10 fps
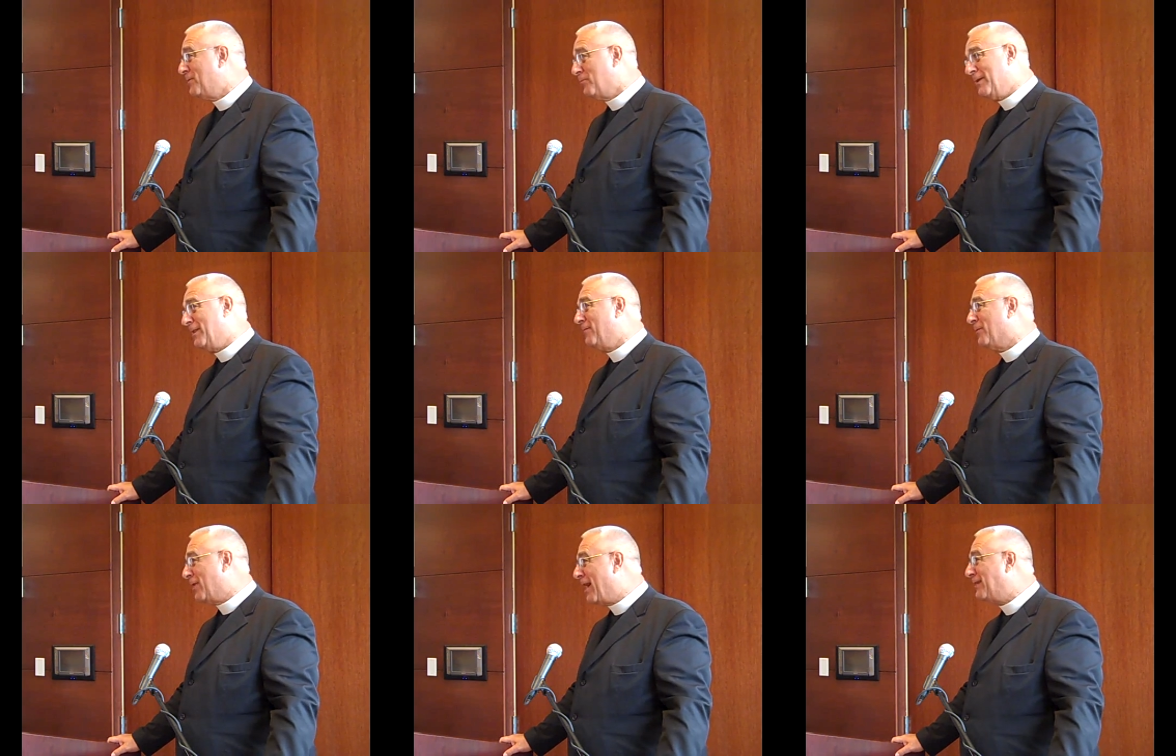you had to relive a
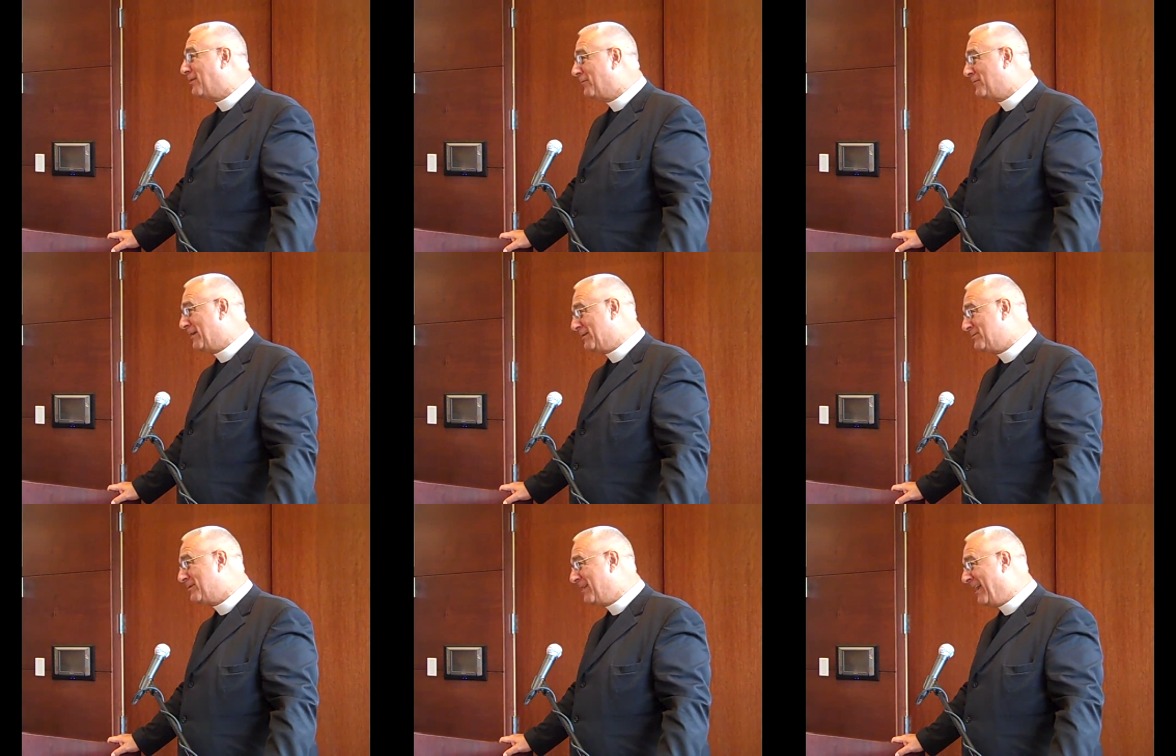lot of things
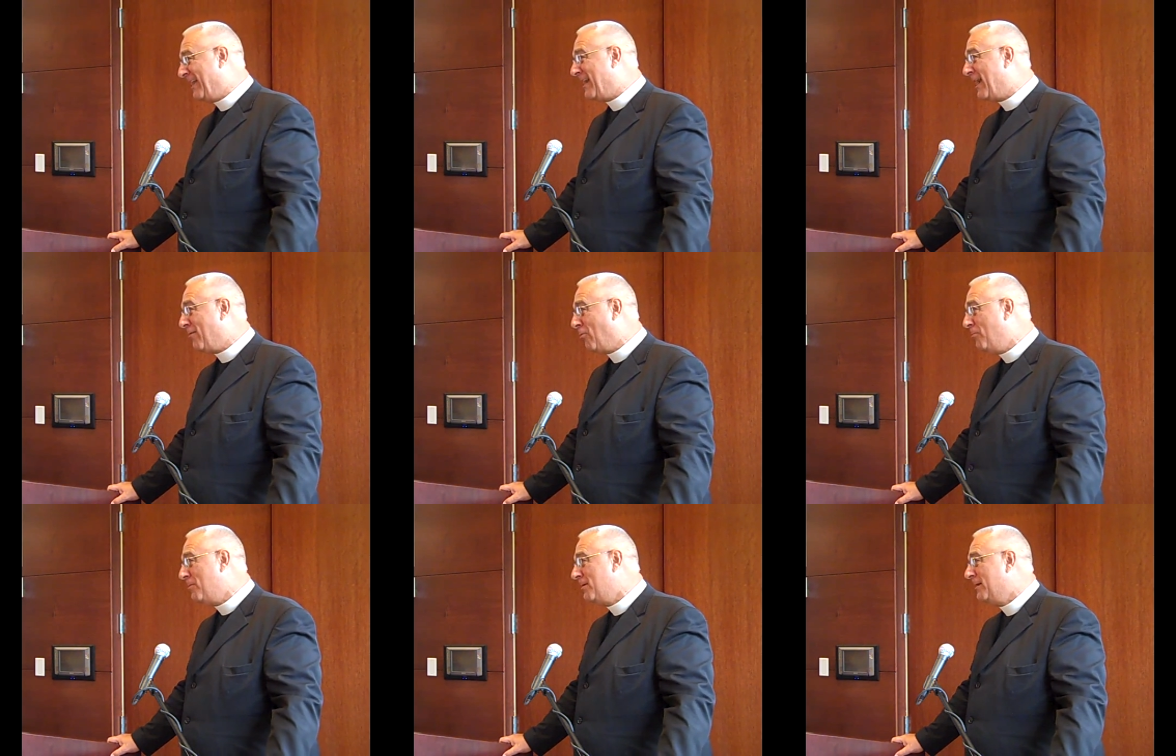today, and I
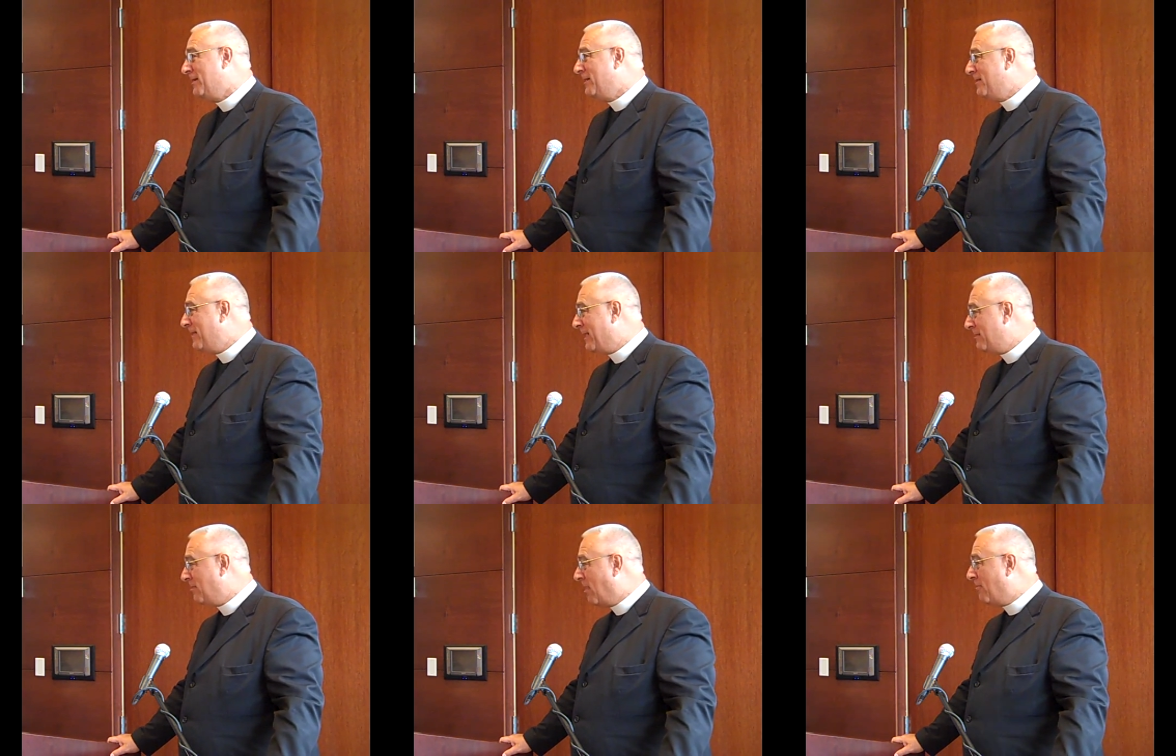hope that
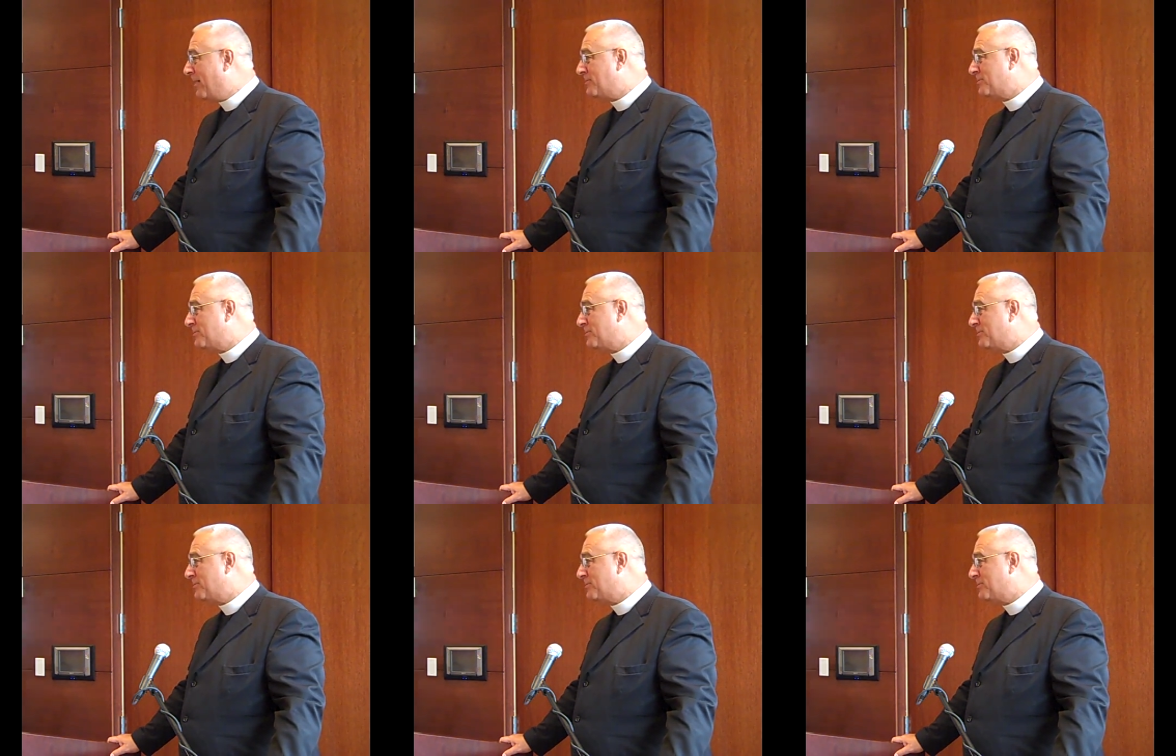our